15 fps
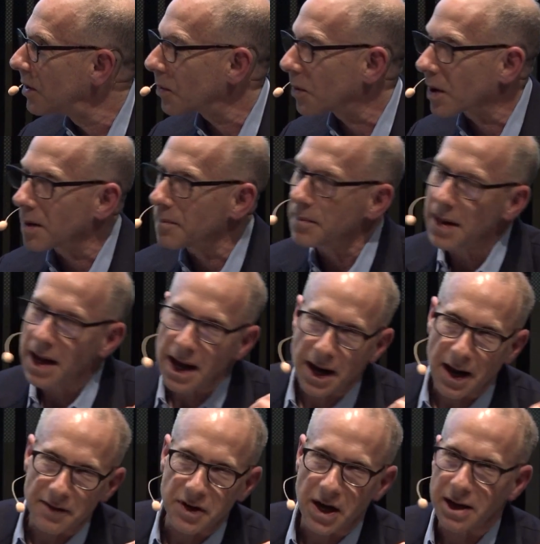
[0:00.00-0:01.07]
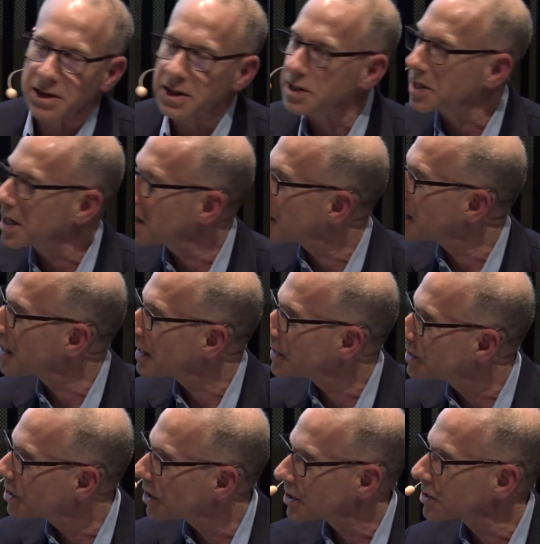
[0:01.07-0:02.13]
Or, man, I've got this kid and I
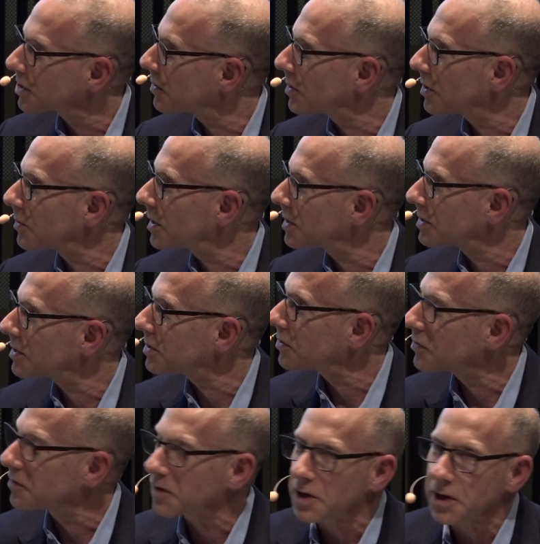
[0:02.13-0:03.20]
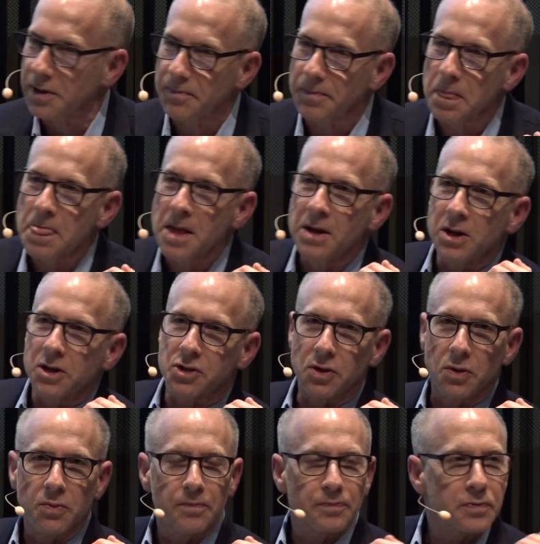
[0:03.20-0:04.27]
just don't know what to do for him.
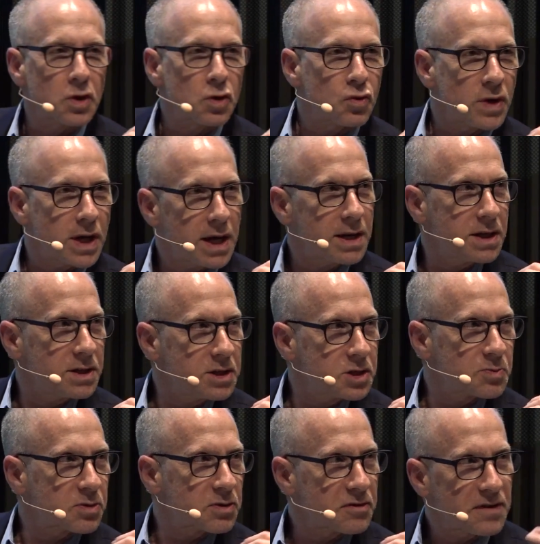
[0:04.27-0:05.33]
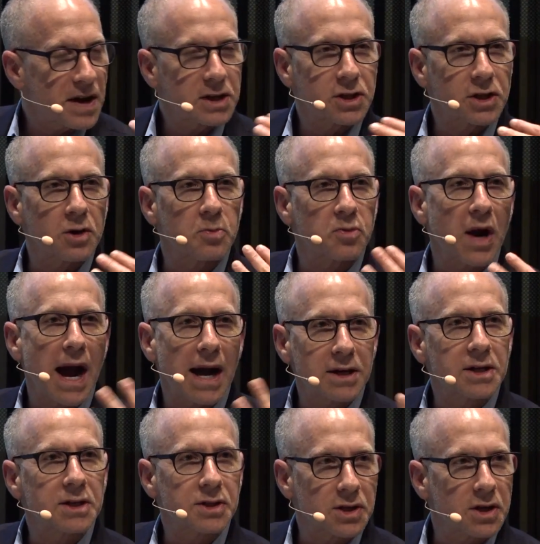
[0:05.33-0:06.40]
So creating these professional
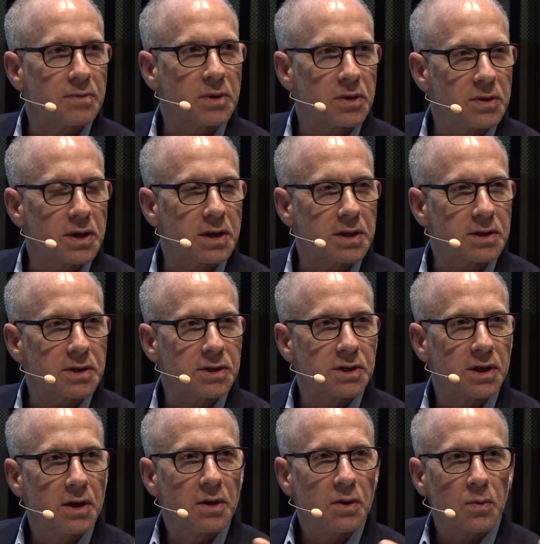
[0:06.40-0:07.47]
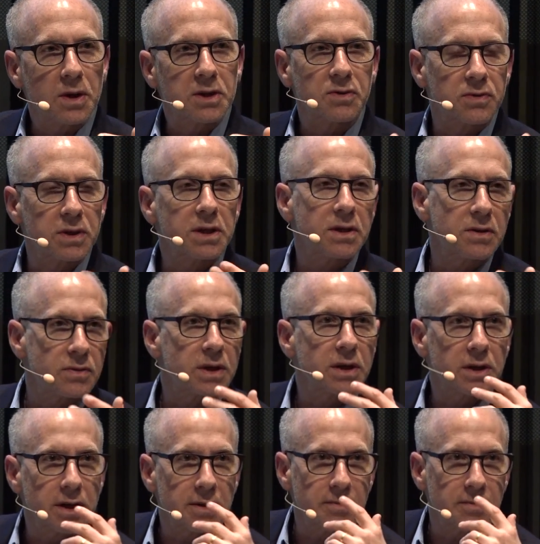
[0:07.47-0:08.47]
practice communities was really, really